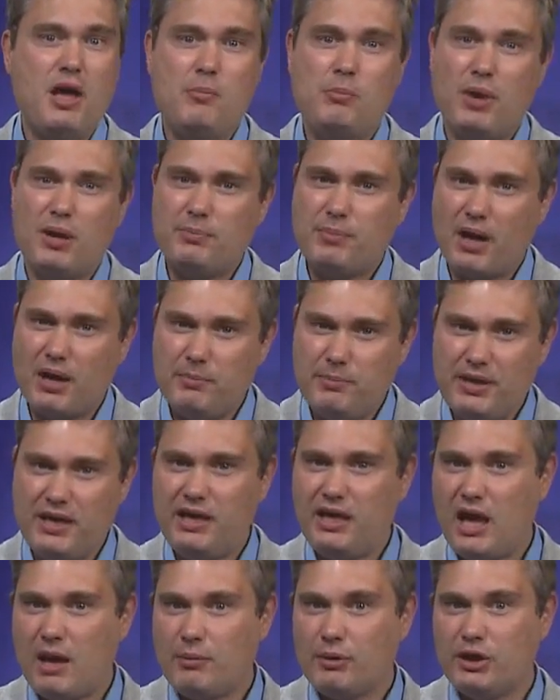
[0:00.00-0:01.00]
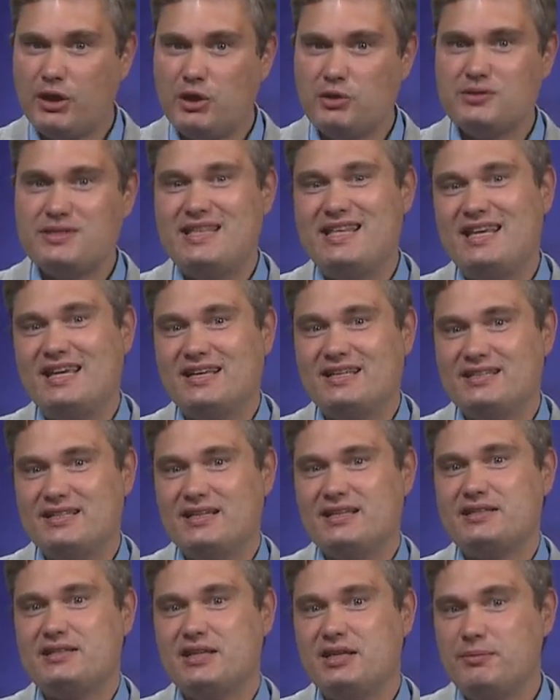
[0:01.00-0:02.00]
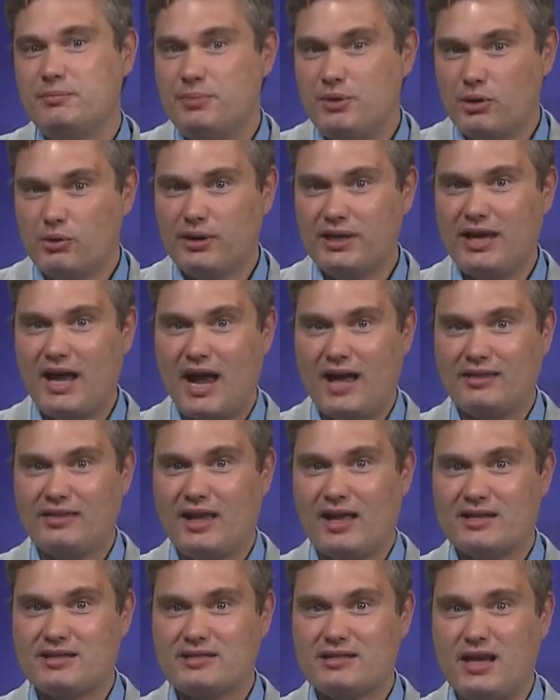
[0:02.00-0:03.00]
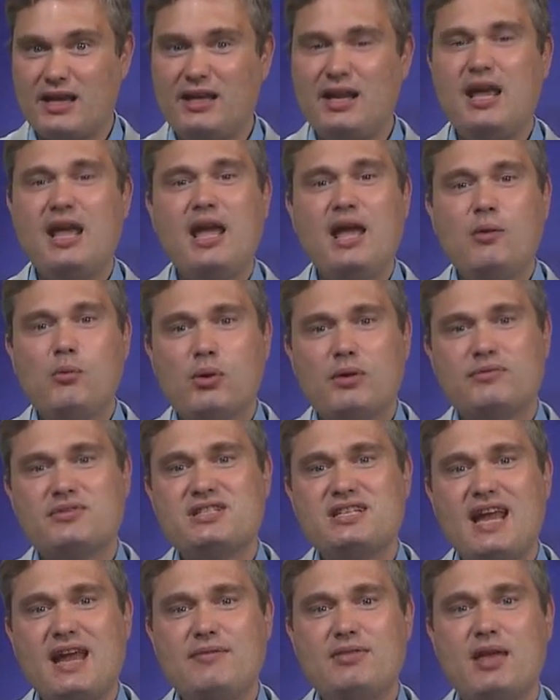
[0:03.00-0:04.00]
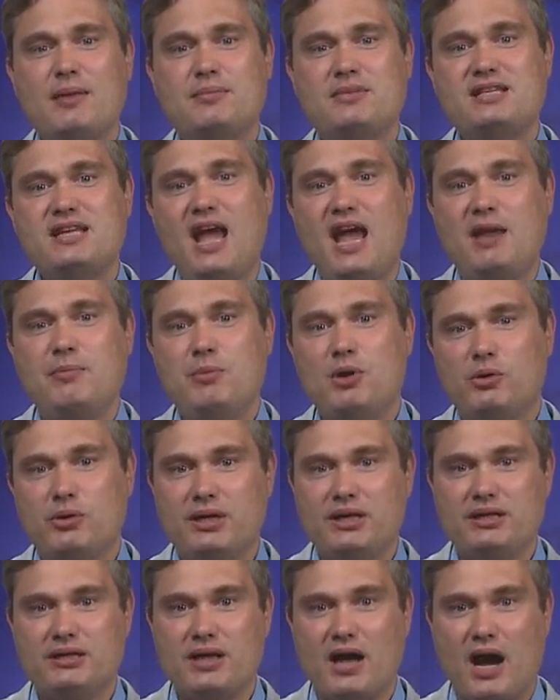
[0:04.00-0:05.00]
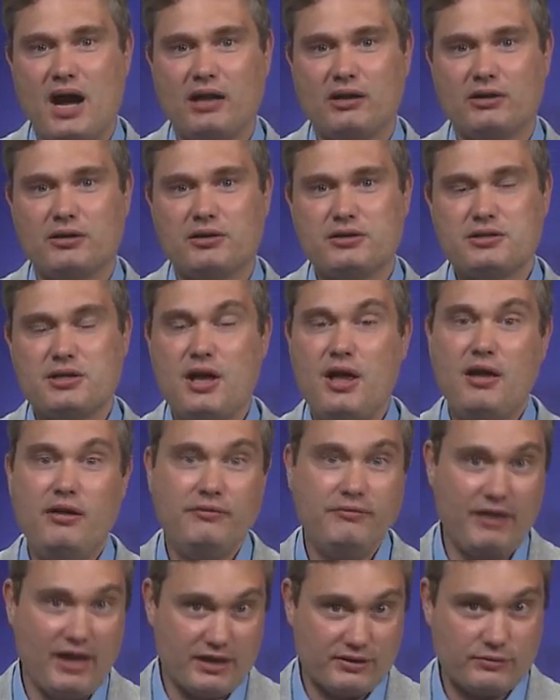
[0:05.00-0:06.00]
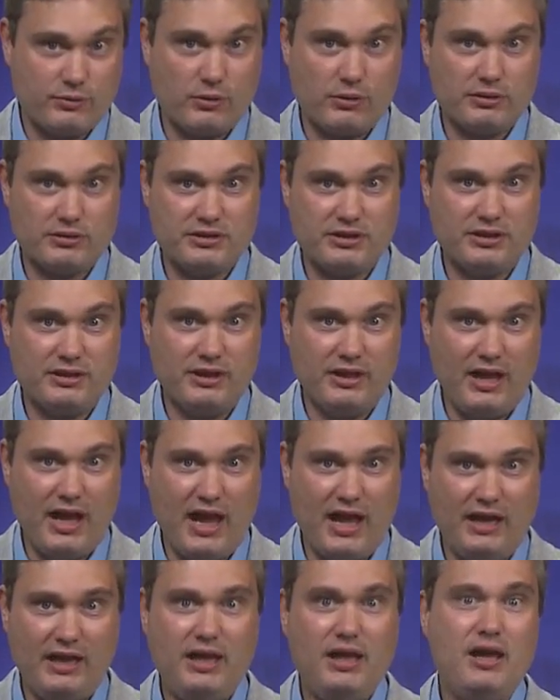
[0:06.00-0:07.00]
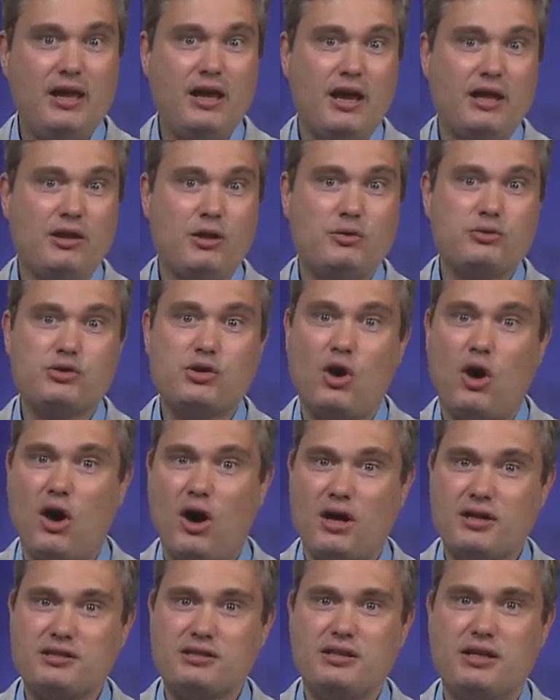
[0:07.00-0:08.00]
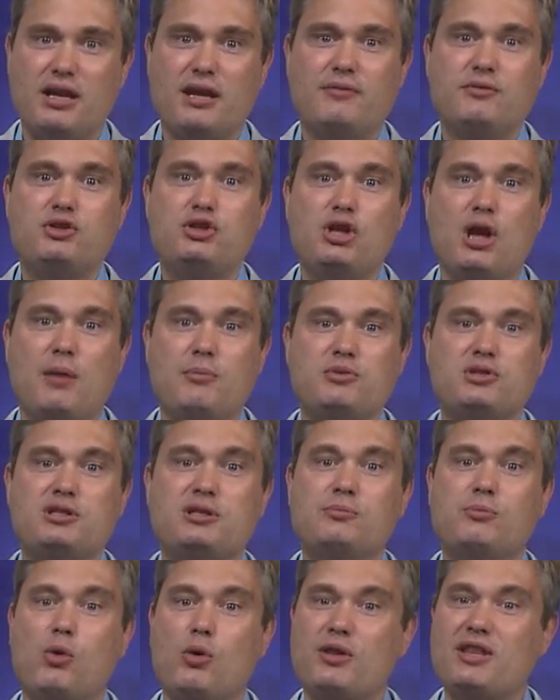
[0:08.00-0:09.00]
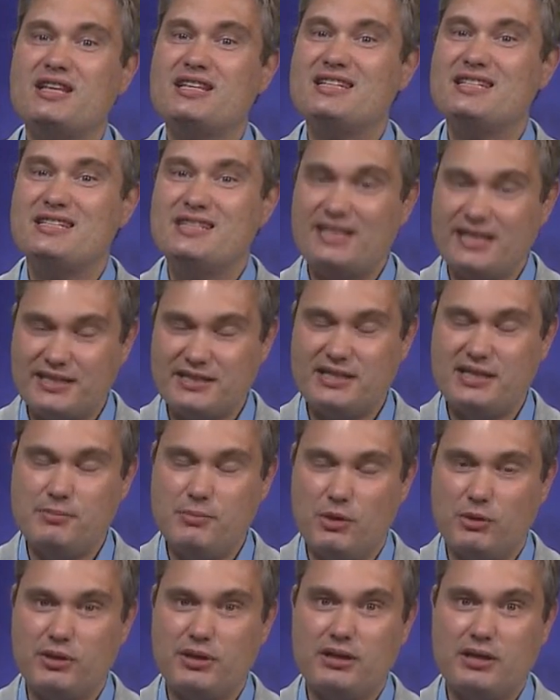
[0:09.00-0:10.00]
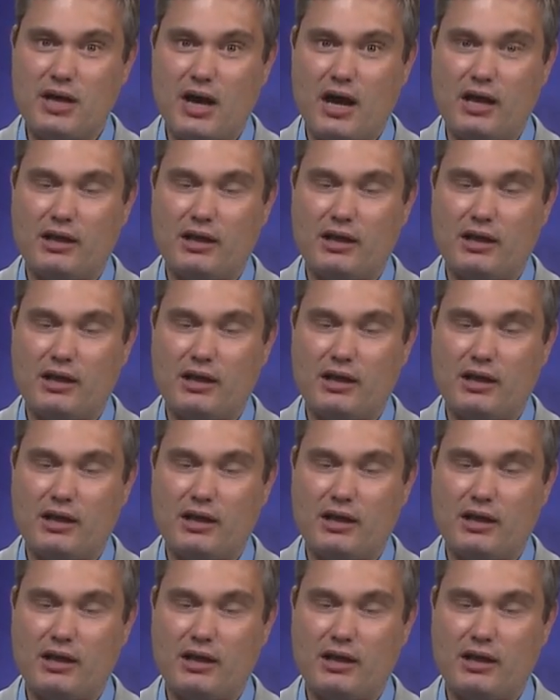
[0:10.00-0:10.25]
But by being able to use the existing building at that site, would have saved them $10 million. Fast forward to today, and those costs have jumped to more than $60 million.